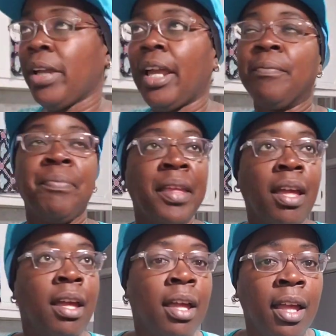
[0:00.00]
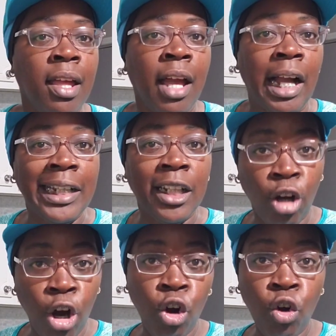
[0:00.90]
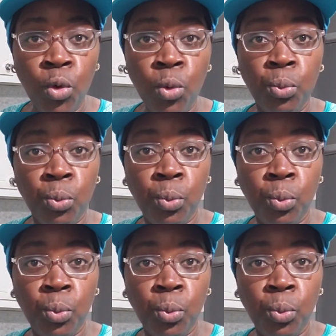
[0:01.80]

Okay, Go